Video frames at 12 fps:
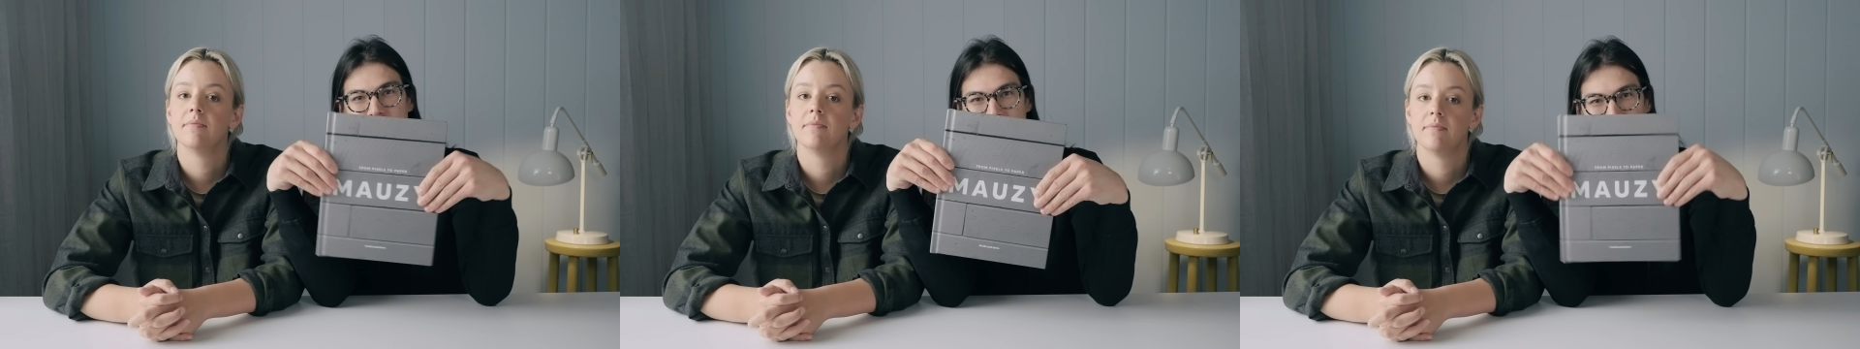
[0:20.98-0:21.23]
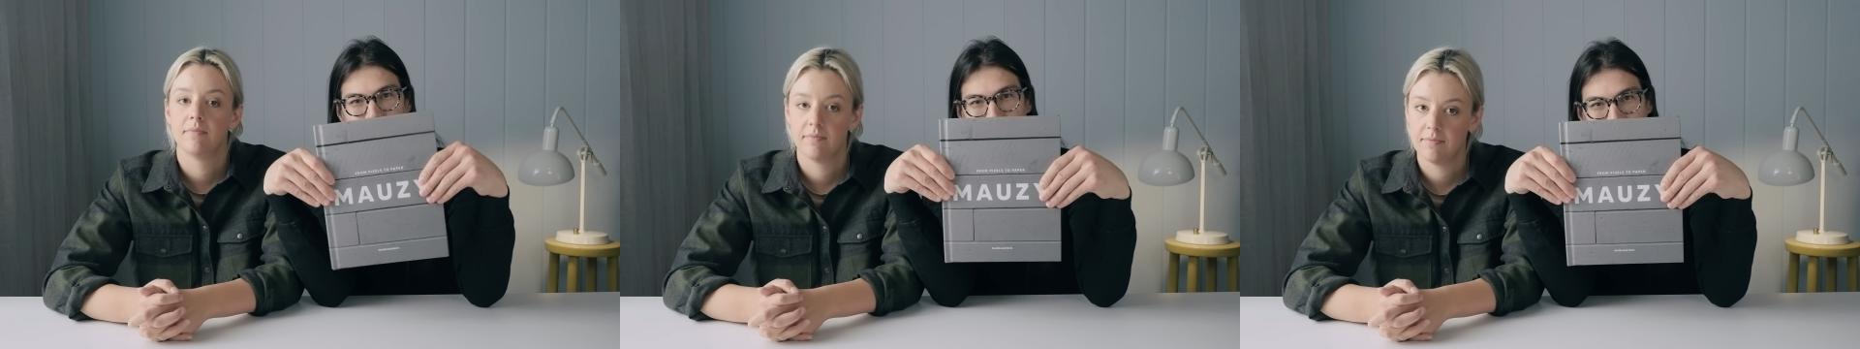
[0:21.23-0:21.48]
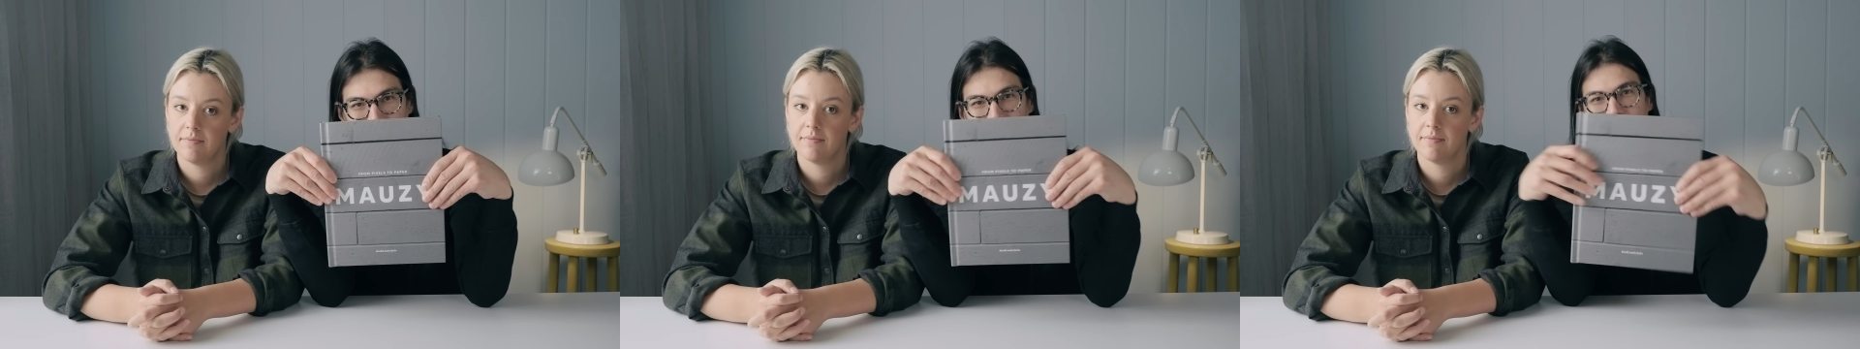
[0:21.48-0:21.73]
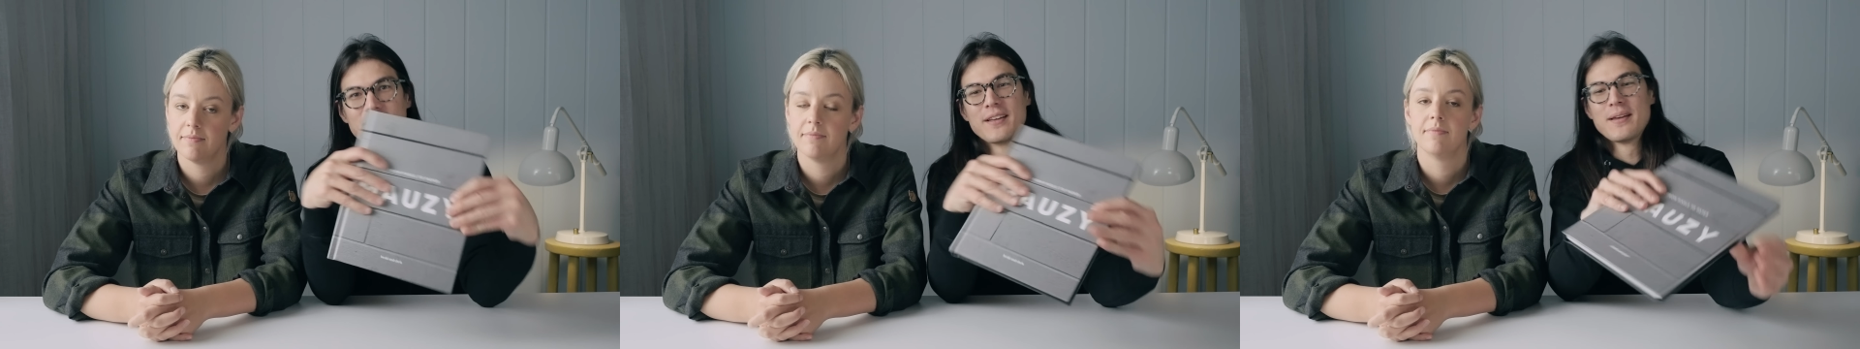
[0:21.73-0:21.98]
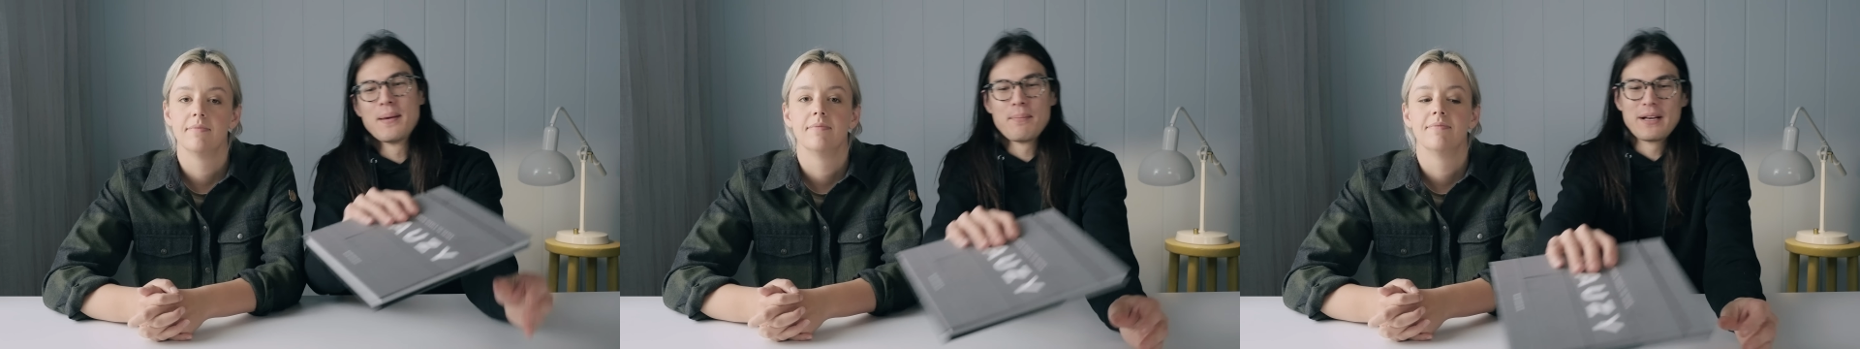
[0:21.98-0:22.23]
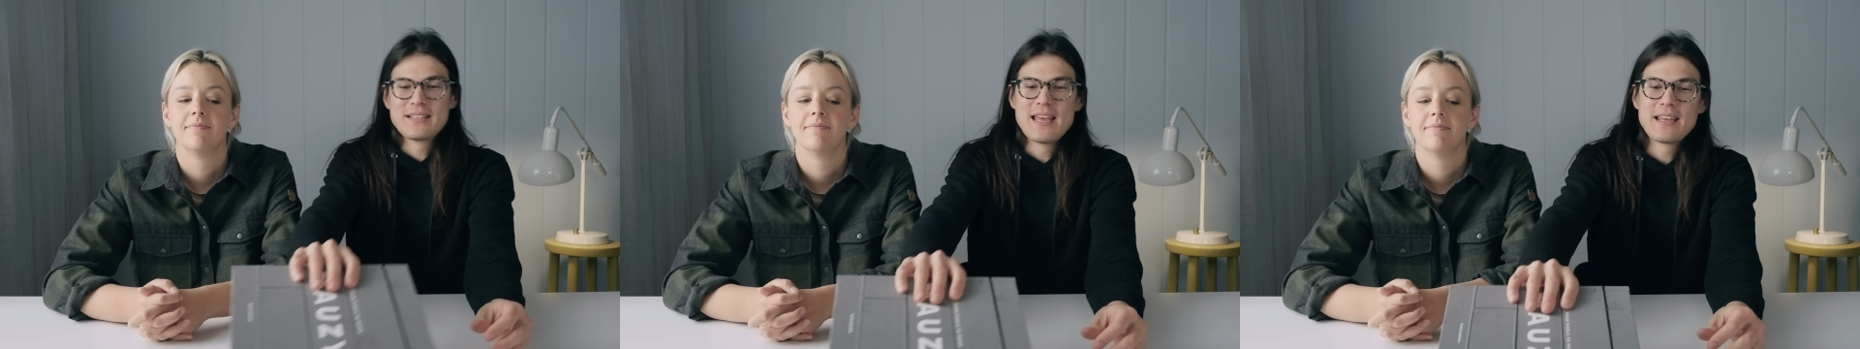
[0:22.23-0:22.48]
Speaker 1: this book
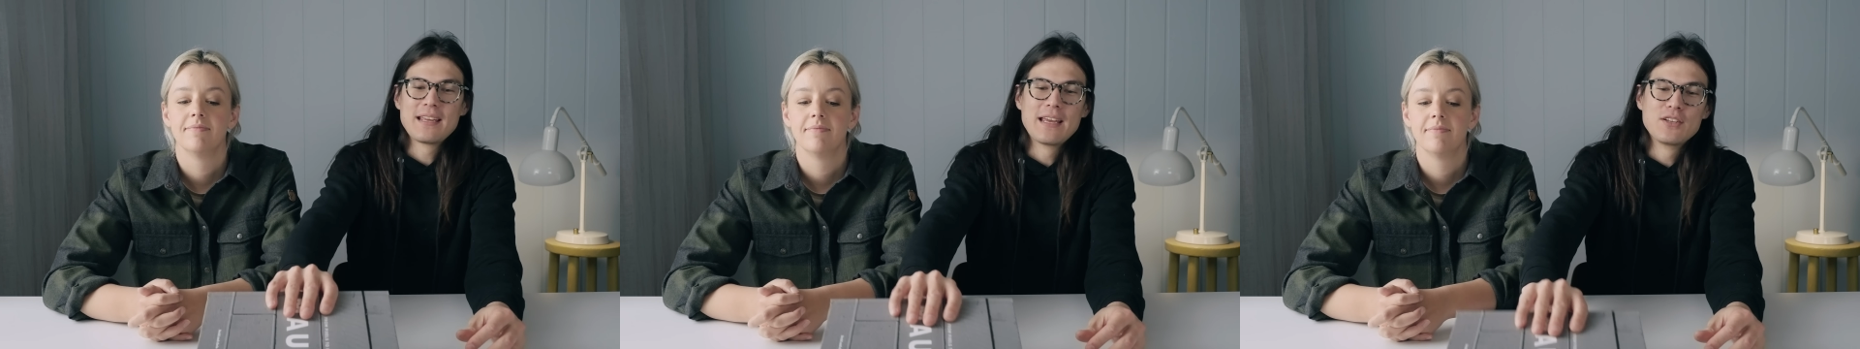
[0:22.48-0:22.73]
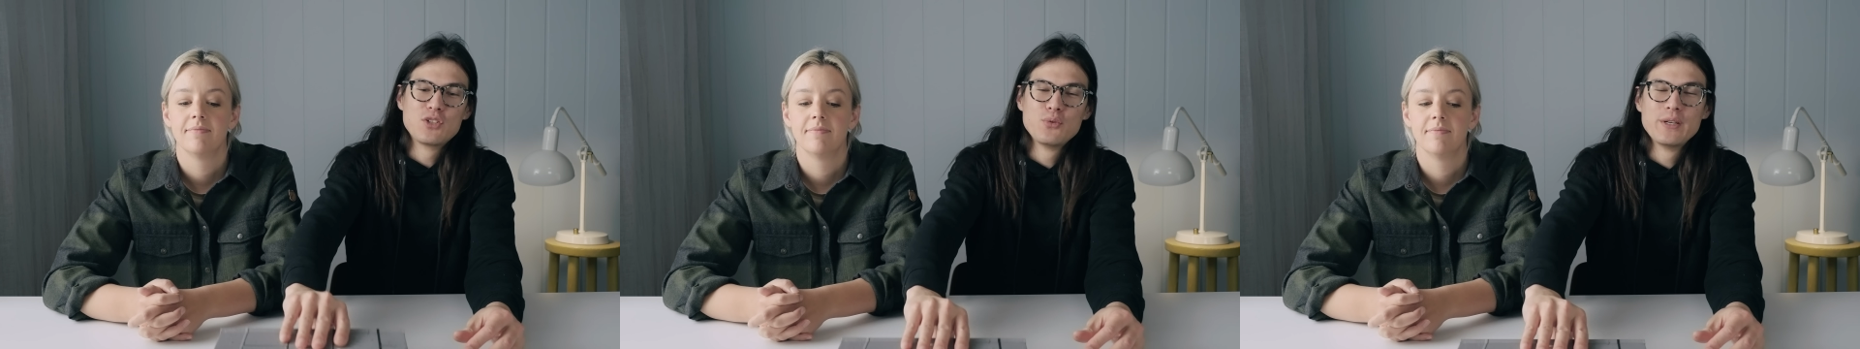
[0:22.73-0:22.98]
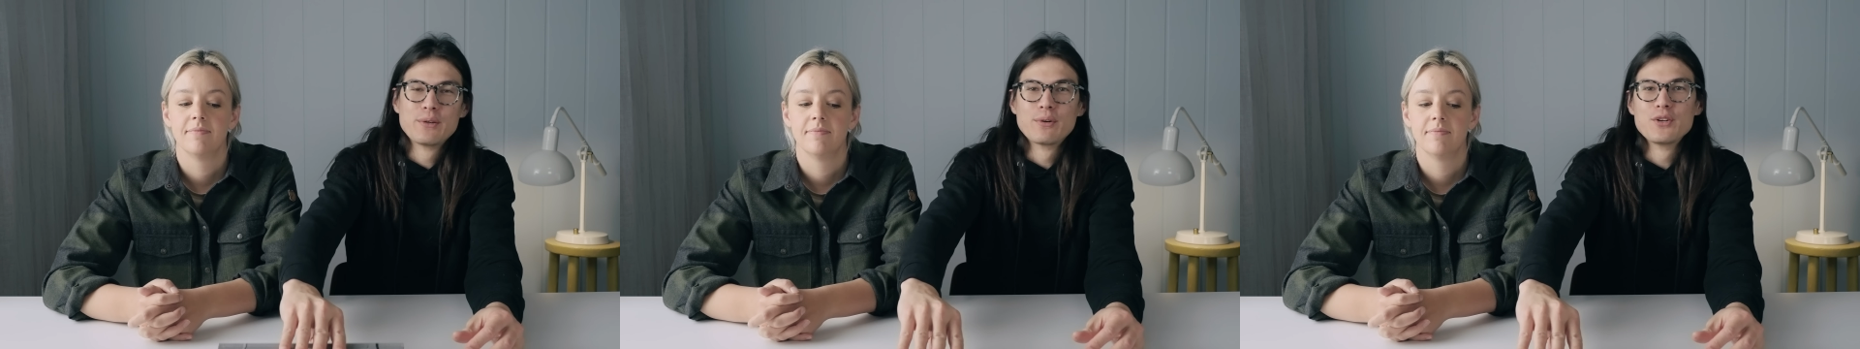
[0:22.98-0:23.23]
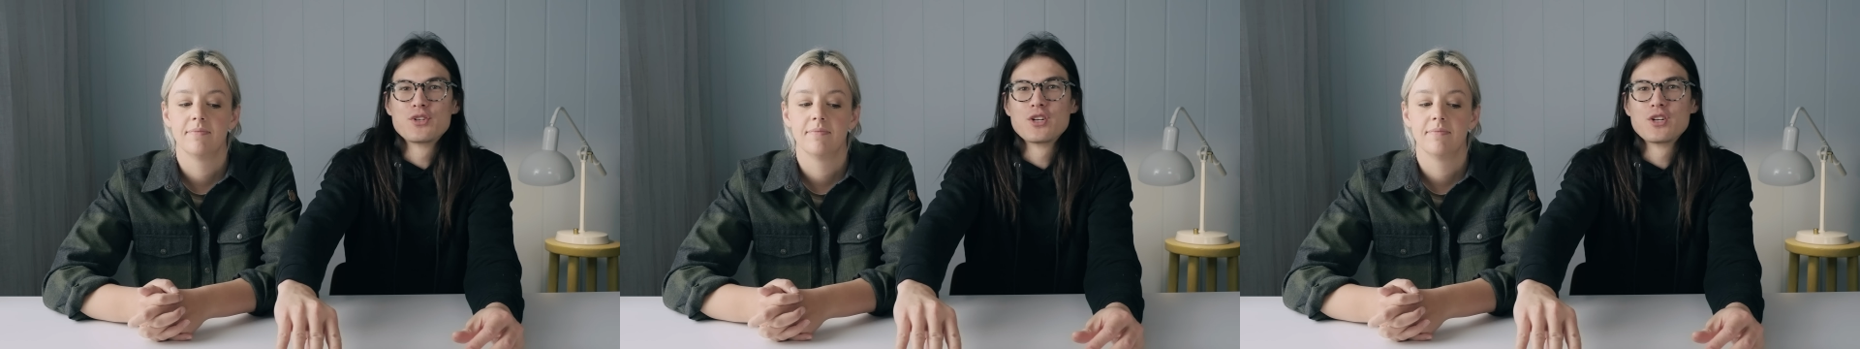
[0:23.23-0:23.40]
by taking a two week road